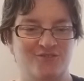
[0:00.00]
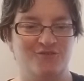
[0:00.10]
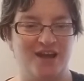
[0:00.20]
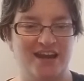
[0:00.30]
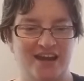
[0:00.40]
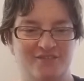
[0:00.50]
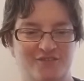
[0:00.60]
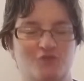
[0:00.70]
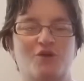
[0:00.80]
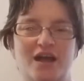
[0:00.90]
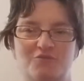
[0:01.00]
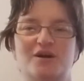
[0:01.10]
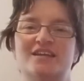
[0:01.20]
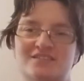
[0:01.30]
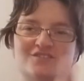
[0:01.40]
right
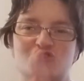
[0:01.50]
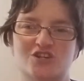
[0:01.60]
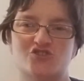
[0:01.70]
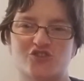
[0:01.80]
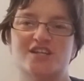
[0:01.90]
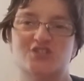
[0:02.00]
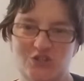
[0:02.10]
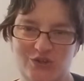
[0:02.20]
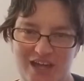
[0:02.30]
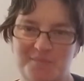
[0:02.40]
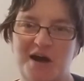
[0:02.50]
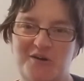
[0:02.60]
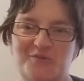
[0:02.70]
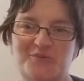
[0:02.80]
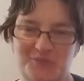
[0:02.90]
when Stranger Things 2 came
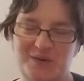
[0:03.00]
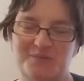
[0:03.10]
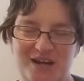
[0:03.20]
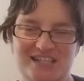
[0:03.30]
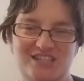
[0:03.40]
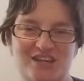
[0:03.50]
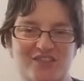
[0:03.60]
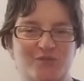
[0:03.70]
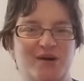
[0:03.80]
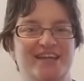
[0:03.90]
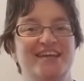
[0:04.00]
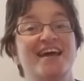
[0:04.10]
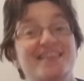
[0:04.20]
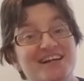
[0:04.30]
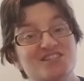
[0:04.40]
out, we watched the other one.
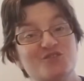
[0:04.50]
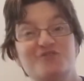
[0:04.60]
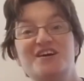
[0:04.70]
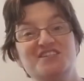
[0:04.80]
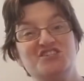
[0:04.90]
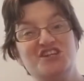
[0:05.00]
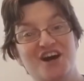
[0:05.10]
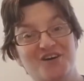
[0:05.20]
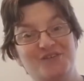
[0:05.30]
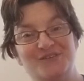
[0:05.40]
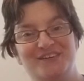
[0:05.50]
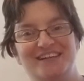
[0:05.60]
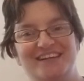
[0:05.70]
That's a fun show.